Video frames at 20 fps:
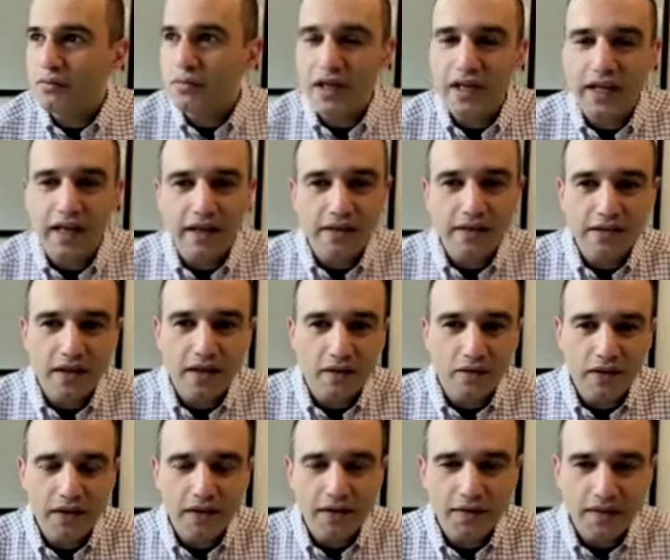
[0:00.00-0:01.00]
really
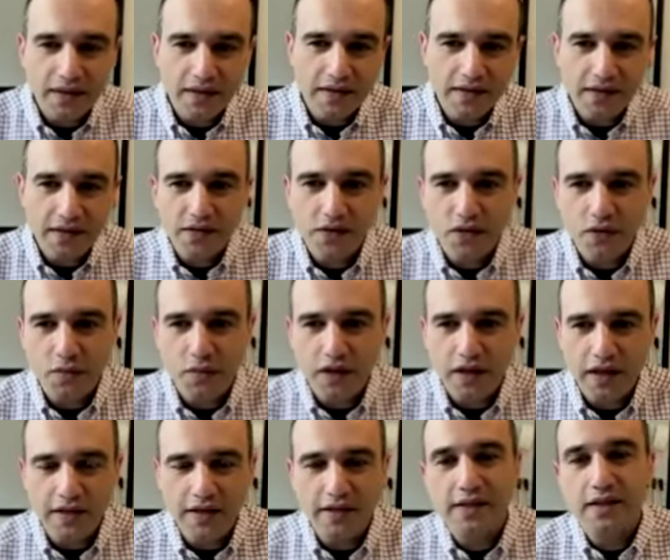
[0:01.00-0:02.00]
accelerated things is
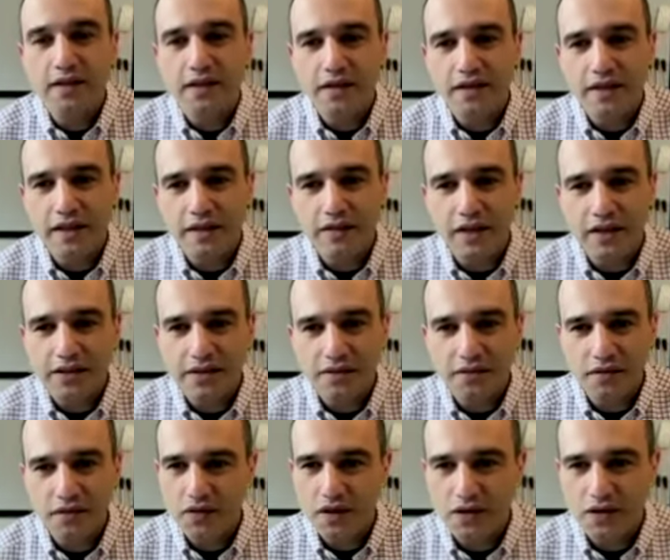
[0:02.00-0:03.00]
Kubernetes and containerized
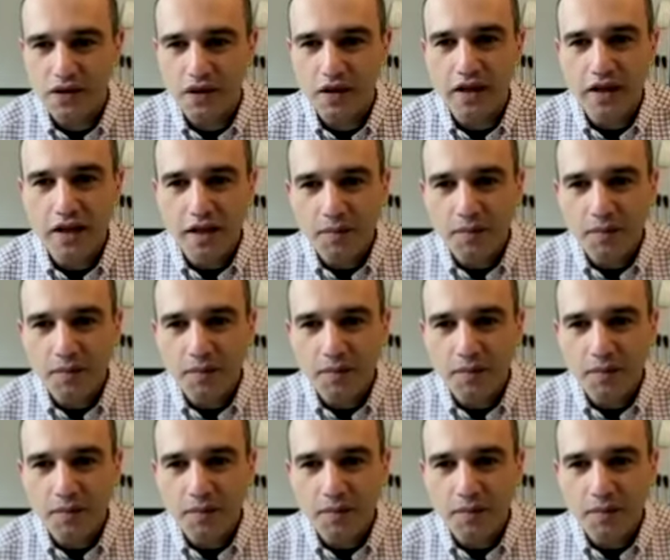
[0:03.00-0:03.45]
infrastructure,